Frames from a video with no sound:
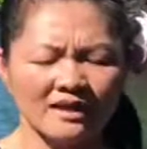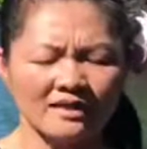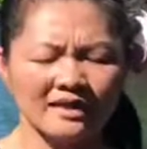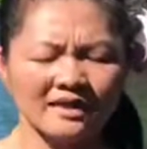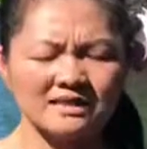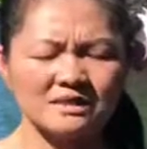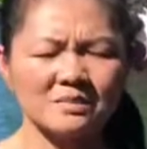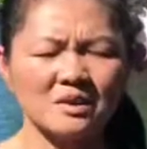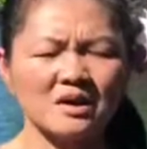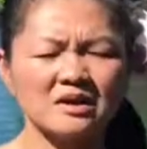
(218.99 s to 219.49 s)

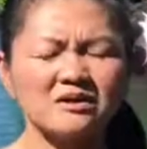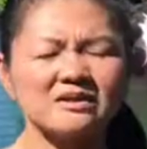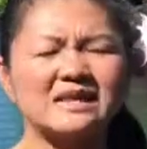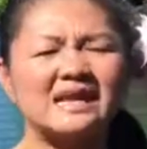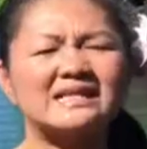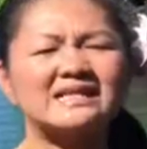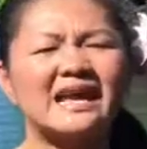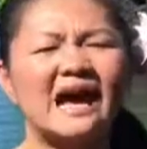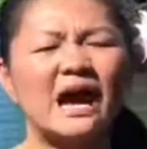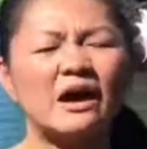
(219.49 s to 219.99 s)
there's a part of you
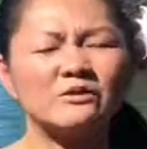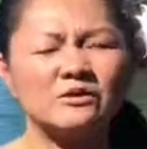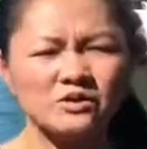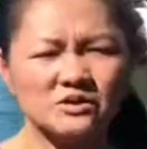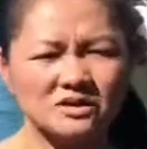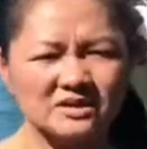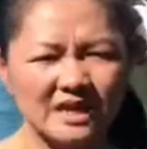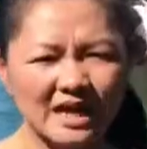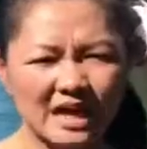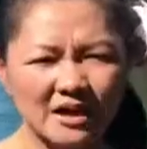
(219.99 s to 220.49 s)
that doubts
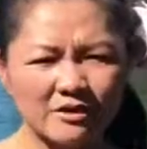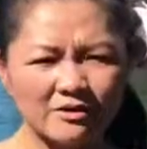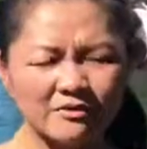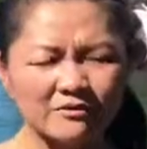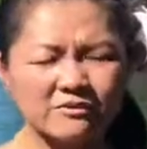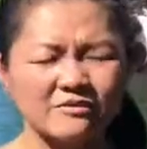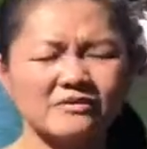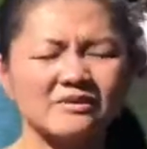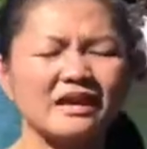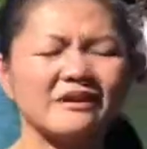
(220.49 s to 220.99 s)
yourself,
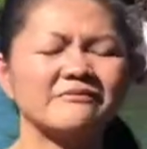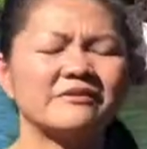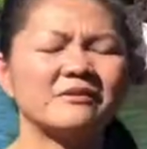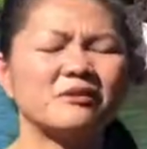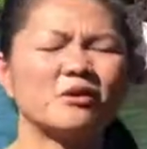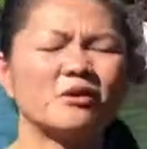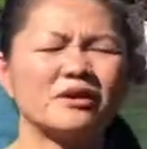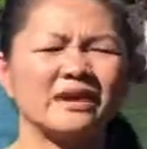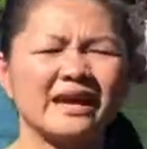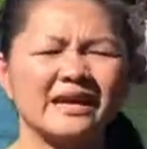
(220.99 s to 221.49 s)
that feel,
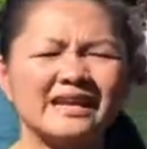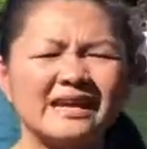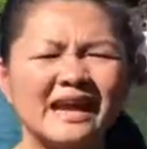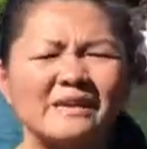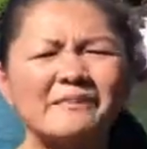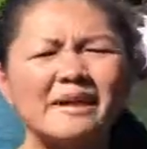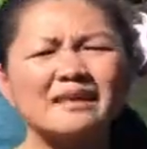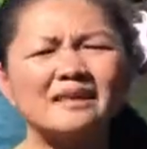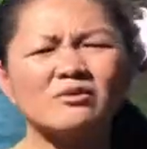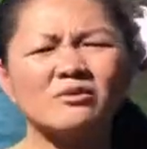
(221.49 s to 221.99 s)
okay, did
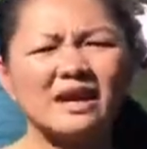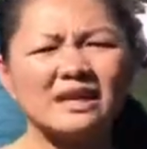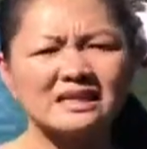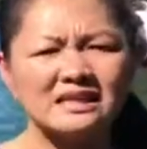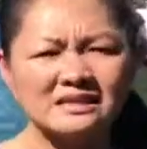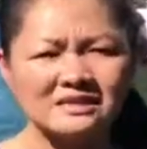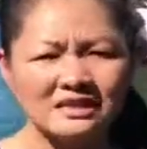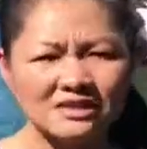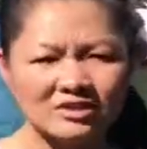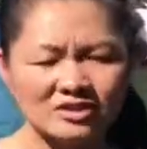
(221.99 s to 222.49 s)
I make the right
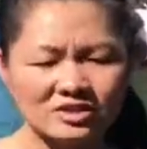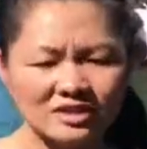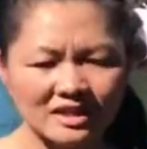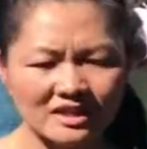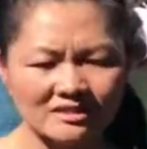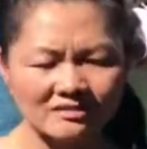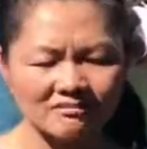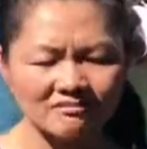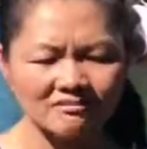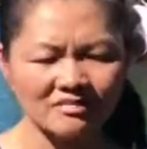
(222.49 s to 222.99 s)

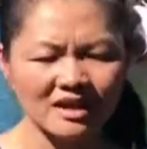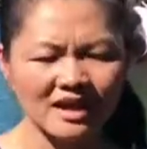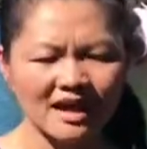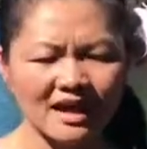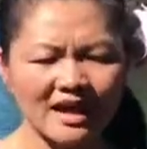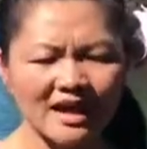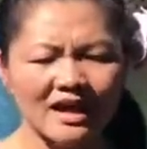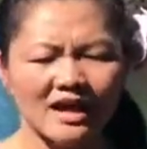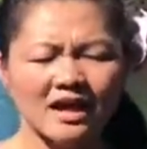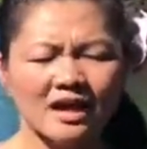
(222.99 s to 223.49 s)
decision,
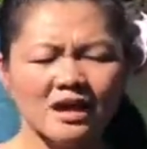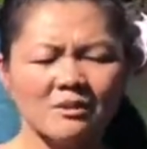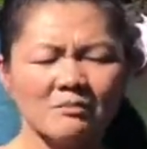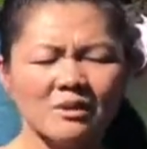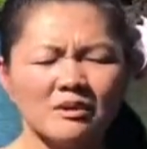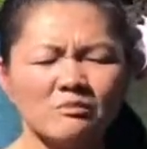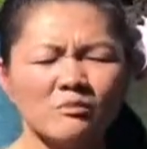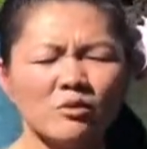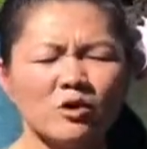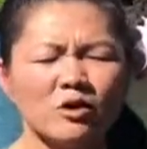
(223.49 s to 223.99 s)
okay?
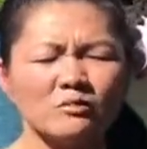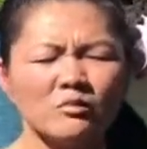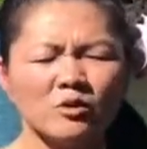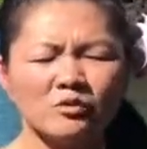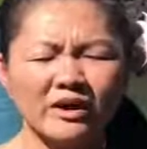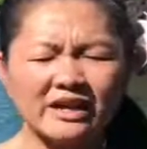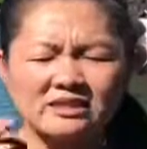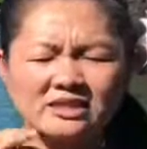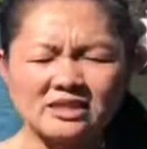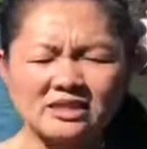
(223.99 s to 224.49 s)
But more and more
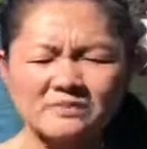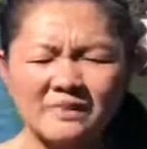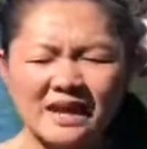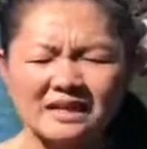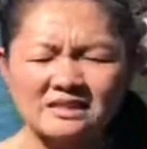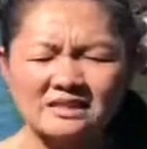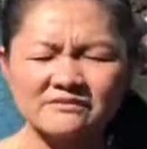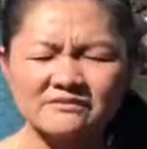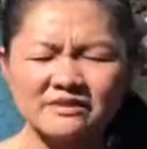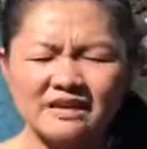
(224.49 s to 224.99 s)

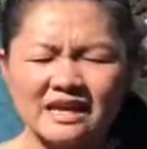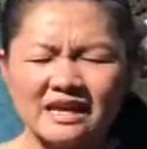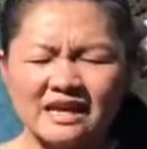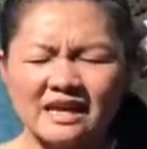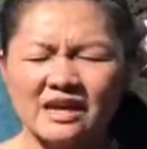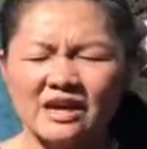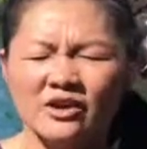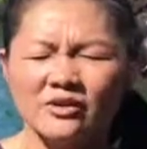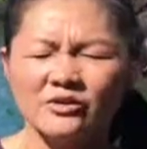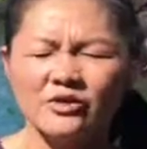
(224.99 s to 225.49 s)
retrospectively,
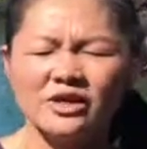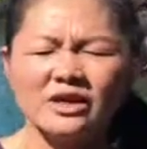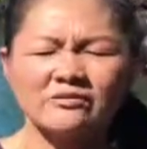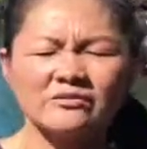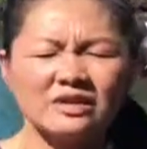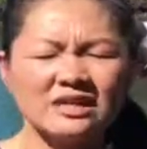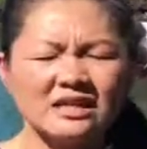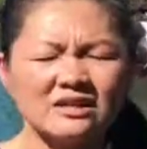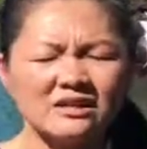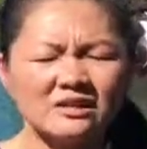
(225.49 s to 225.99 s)
you can
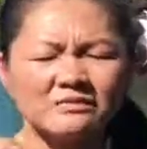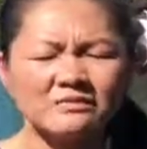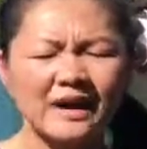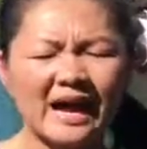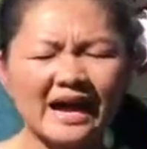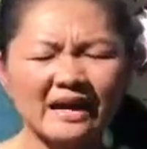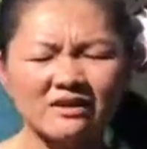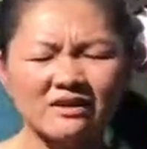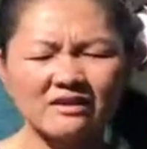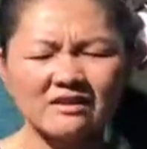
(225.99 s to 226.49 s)
really look
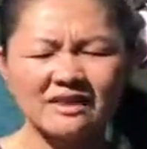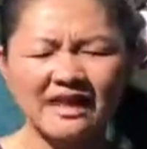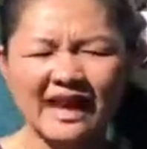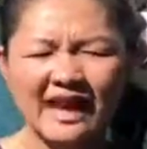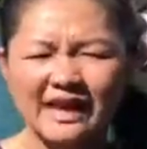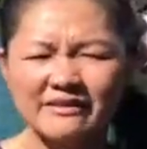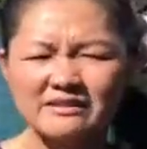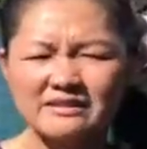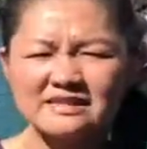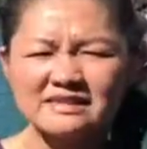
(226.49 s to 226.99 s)
back at your
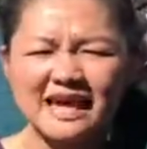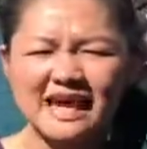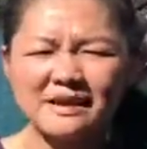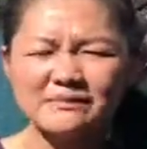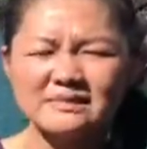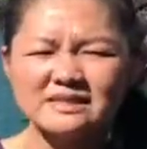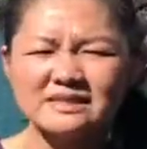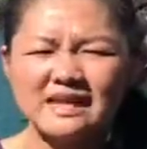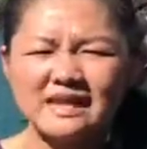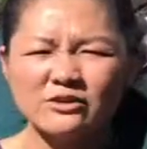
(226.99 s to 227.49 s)
life, the
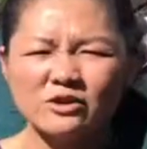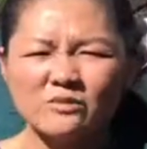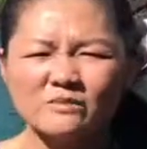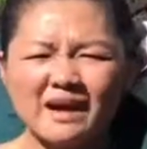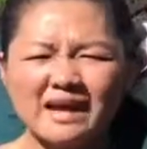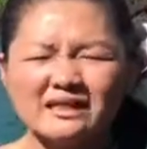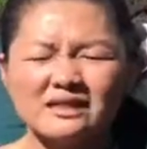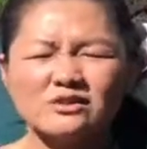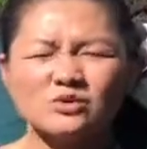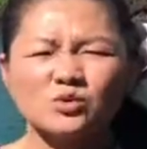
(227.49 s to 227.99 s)
times that you
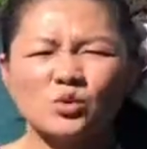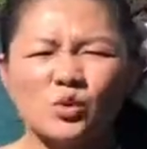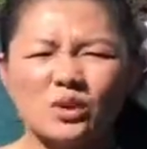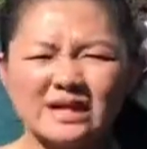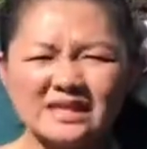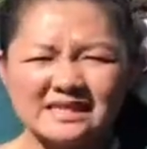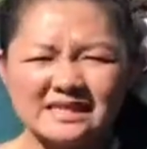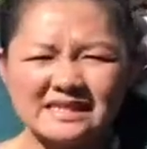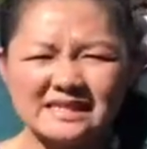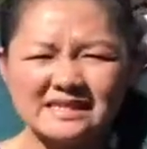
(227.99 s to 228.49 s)
make the
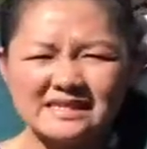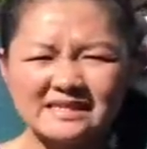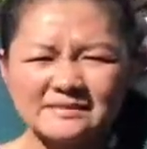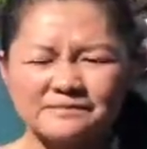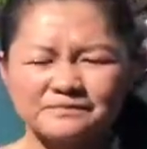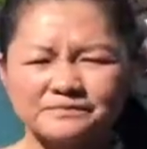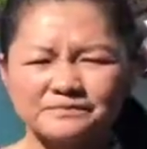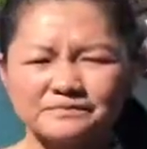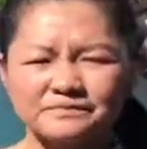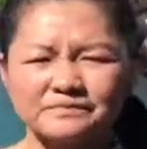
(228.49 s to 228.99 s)
choices
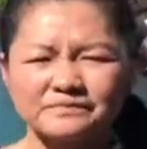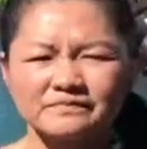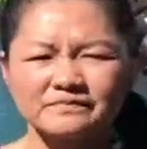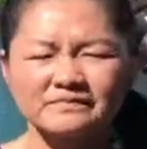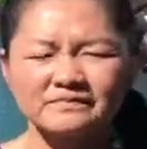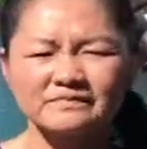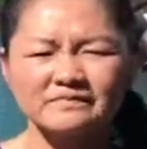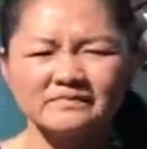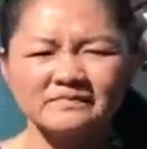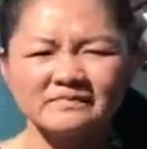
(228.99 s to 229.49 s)

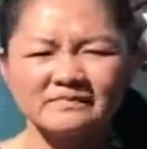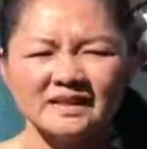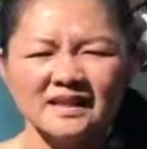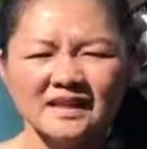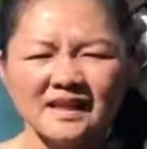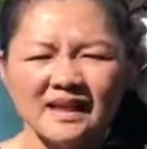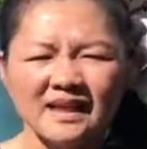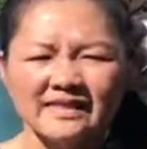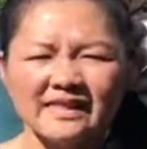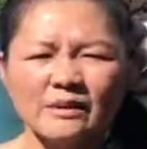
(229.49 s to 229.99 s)

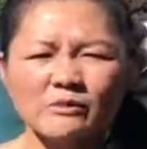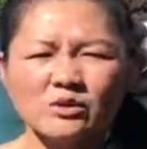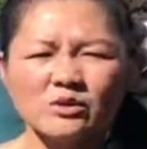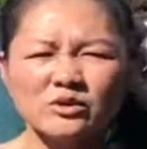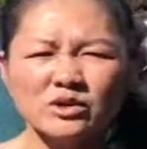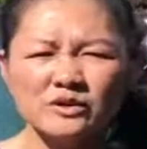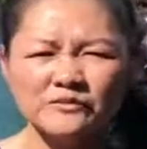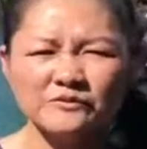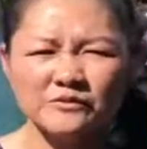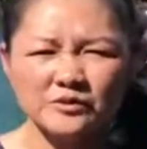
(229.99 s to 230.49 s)
that were
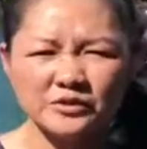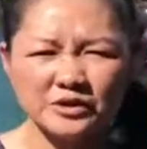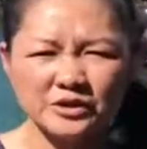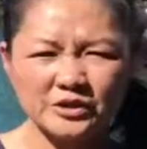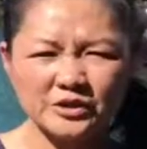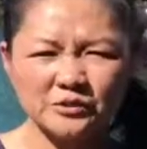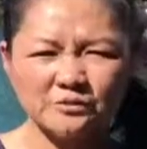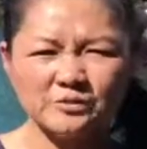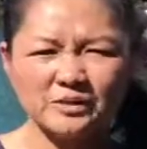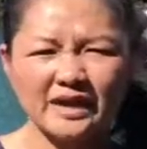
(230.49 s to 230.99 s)
good for
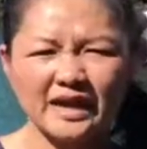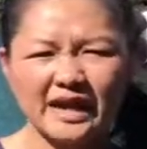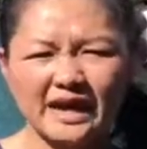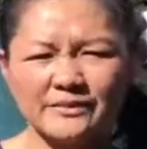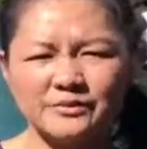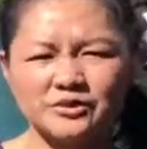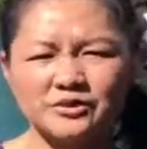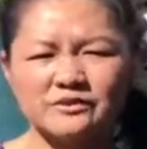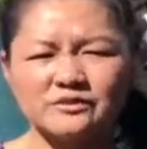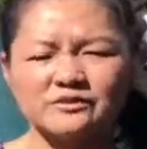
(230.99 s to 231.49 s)
you.
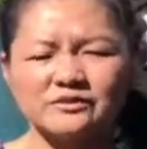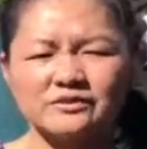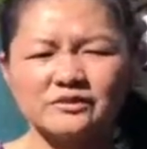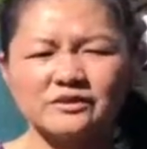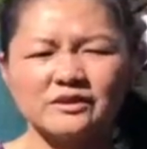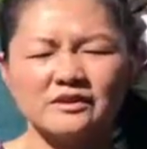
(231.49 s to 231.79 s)
Perhaps you